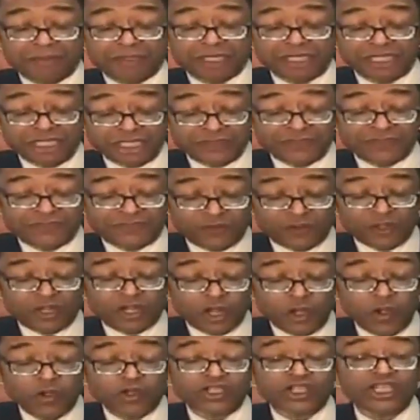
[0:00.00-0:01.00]
this
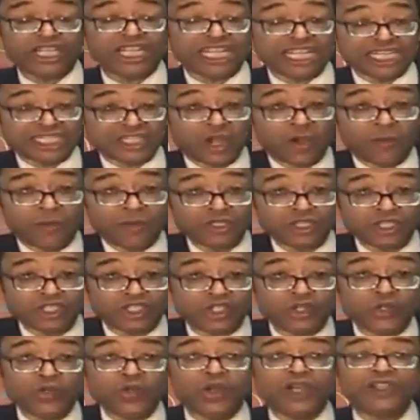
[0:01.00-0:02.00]
foreclosure is almost a
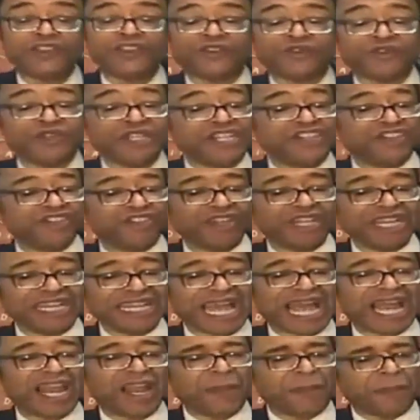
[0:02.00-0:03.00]
$2 or $3
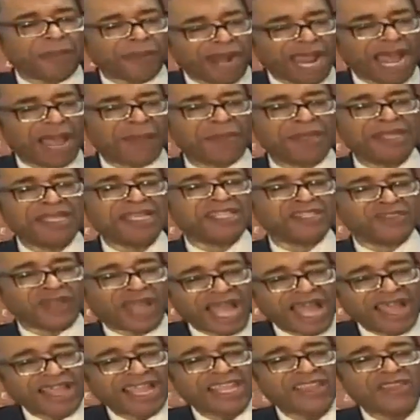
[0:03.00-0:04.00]
trillion problem. So
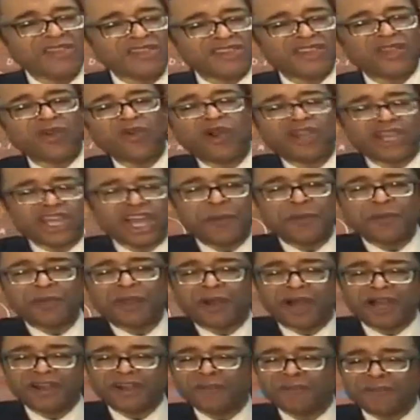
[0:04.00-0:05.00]
how can you throw a
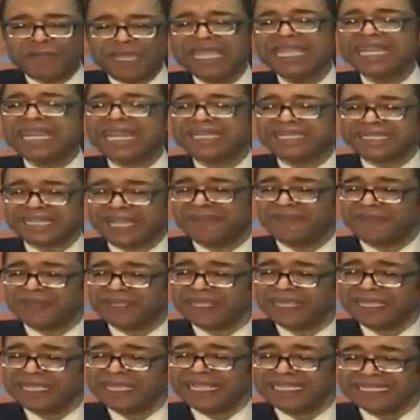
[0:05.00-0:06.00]
couple of $100 billion at
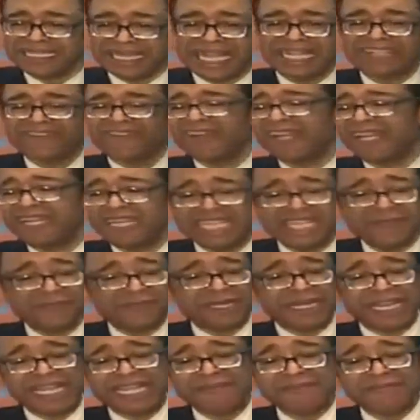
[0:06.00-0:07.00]
something? That's like trying to
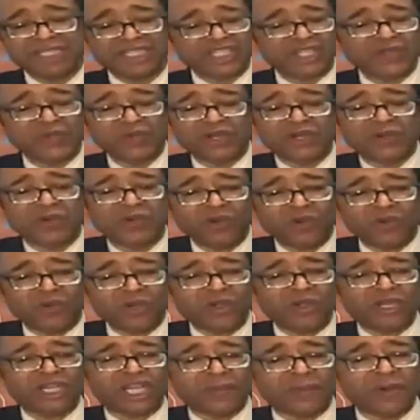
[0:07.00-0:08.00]
empty Lake Michigan with
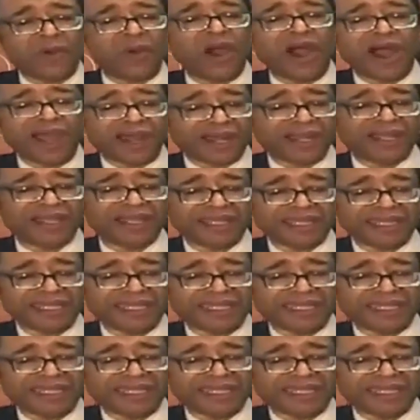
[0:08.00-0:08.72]
a cup of water.